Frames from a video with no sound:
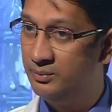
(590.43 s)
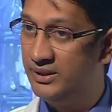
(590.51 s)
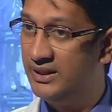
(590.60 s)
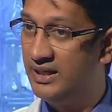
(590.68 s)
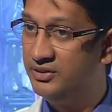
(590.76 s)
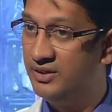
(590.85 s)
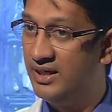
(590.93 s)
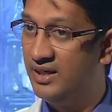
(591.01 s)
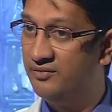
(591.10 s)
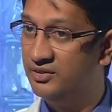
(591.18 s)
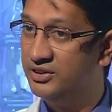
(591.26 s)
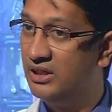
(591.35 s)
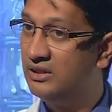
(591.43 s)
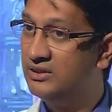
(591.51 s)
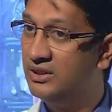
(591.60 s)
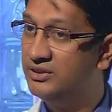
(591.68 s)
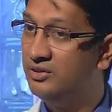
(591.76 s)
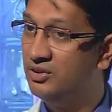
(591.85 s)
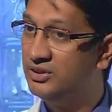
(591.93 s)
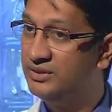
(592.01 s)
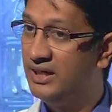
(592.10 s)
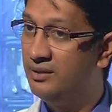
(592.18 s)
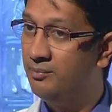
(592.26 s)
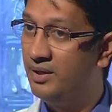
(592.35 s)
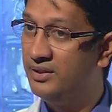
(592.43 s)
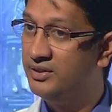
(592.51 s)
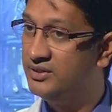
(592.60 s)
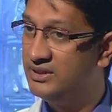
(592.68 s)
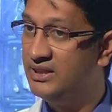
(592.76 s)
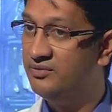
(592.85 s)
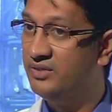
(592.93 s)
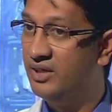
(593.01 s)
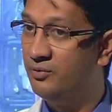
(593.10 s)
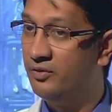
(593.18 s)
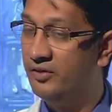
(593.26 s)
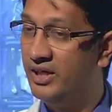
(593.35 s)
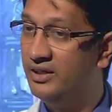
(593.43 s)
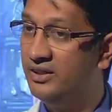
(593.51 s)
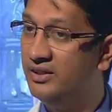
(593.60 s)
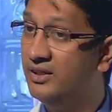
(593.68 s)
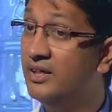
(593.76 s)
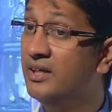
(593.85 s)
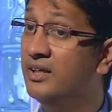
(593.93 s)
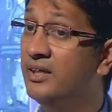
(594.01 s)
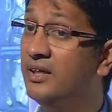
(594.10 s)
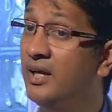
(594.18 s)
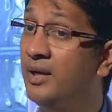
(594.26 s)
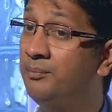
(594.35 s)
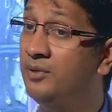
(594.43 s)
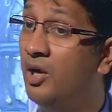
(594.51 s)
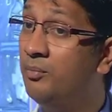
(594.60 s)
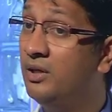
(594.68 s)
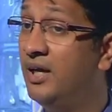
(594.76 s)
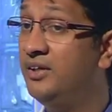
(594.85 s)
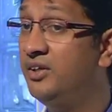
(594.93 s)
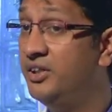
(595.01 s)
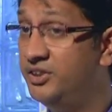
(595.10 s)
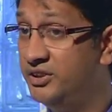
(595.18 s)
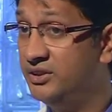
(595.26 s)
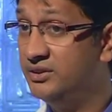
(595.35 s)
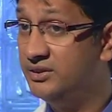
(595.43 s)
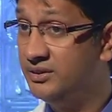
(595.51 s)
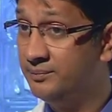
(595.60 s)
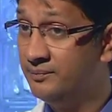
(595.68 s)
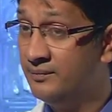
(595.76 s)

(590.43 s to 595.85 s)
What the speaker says: We had to have a general surgeon on standby to see if there were any abdominal adhesions.